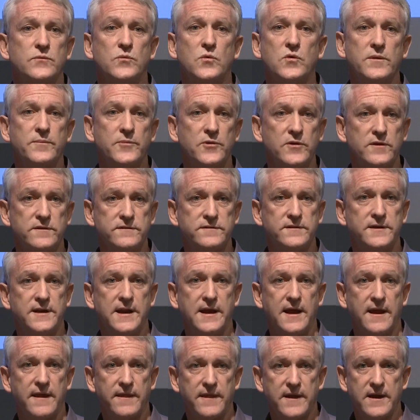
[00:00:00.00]
waterbirds
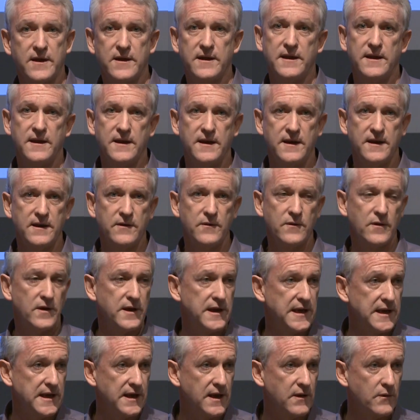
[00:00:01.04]
sitting out there
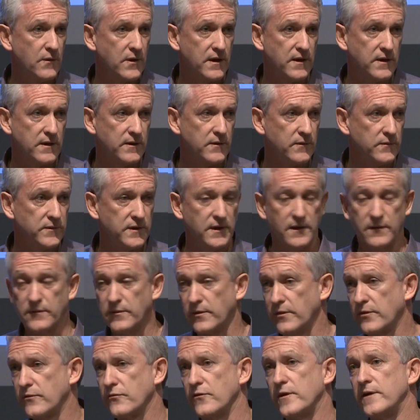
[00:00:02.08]
in
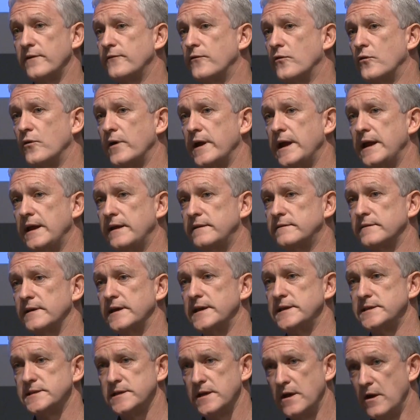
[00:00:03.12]
3 or 4 eggs
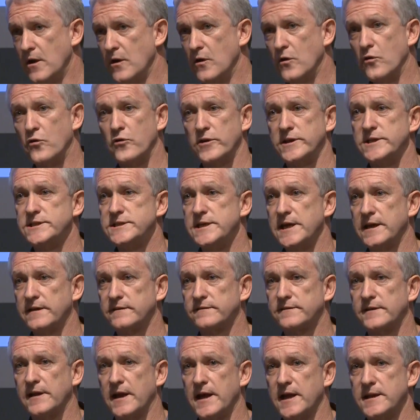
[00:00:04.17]
each, or in chick
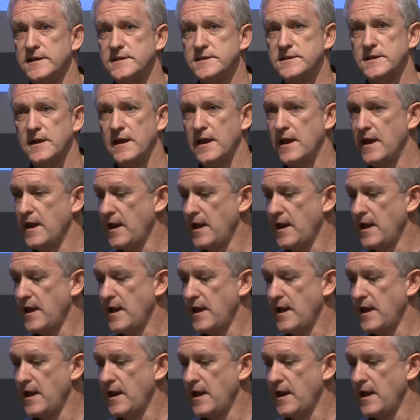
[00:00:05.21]
stage.